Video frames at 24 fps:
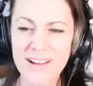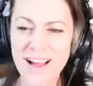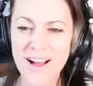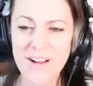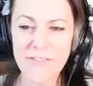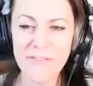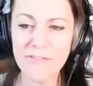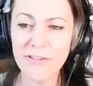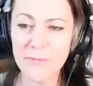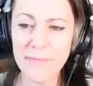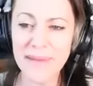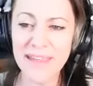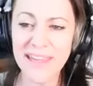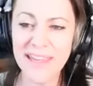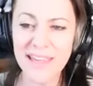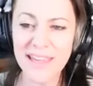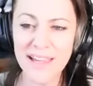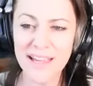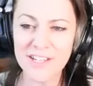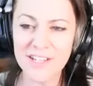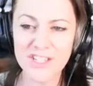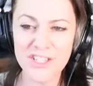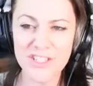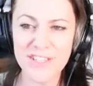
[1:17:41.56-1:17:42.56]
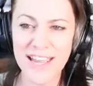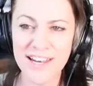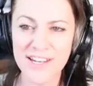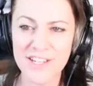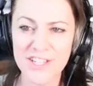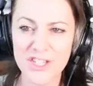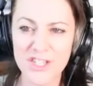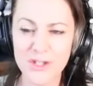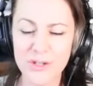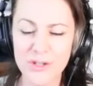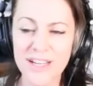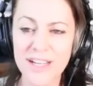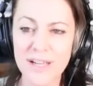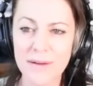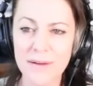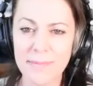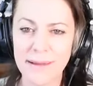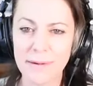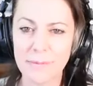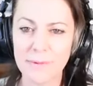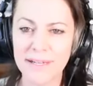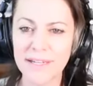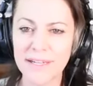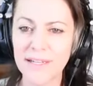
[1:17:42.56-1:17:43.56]
Uh, for me, I just had to shrink
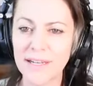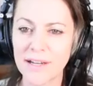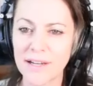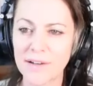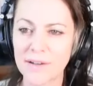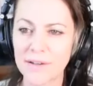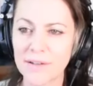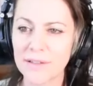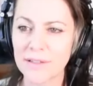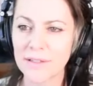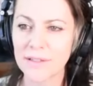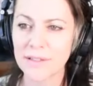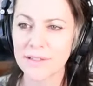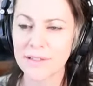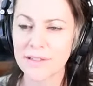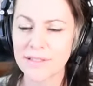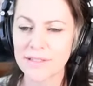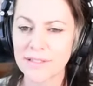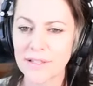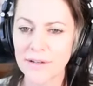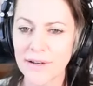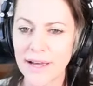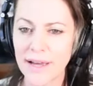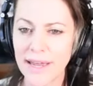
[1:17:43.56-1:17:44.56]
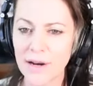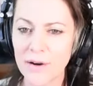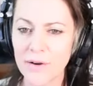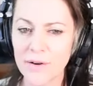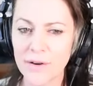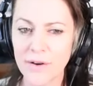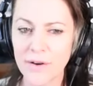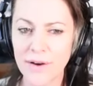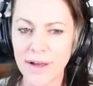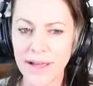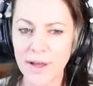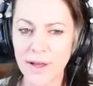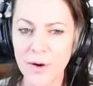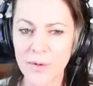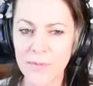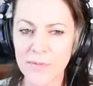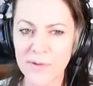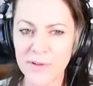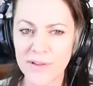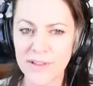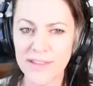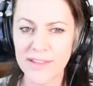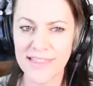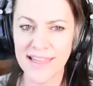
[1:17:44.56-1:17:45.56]
my window. So I don't know. I
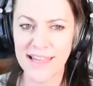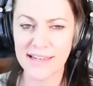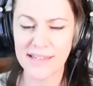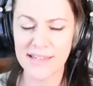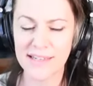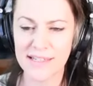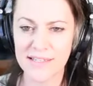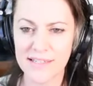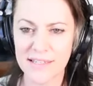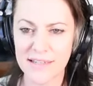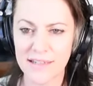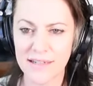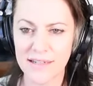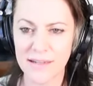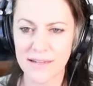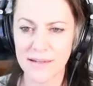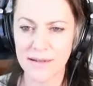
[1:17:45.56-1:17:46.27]
hopefully that doesn't.